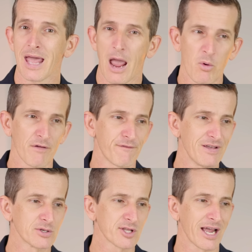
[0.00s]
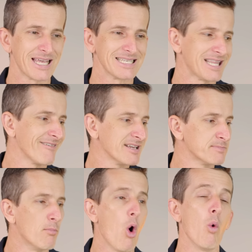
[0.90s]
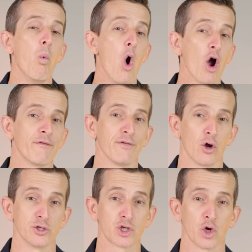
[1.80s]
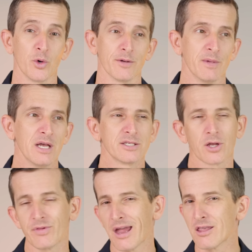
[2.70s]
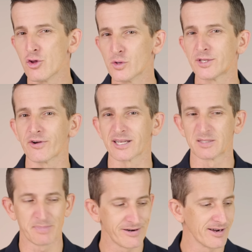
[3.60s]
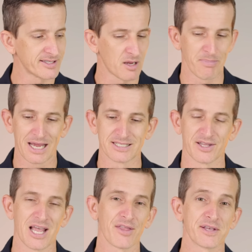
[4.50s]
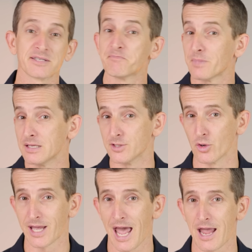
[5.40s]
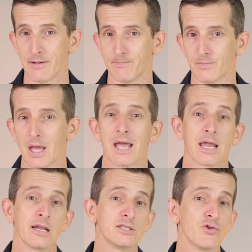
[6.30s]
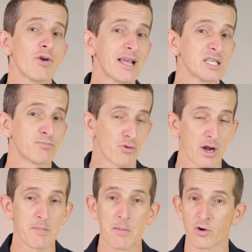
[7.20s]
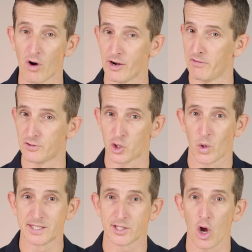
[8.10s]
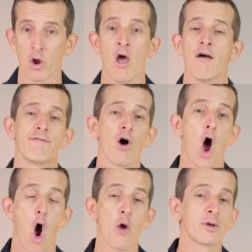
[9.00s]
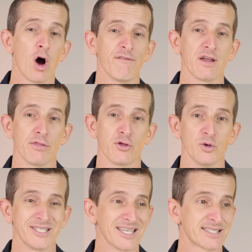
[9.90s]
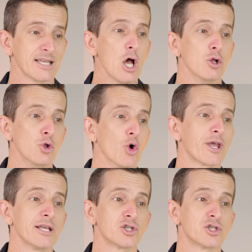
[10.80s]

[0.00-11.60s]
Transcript: and what it feels like is there is more workflow to it, so that user experience compared to the others is okay. It is Eureka's premium grinder of choice though for home coffee enthusiasts looking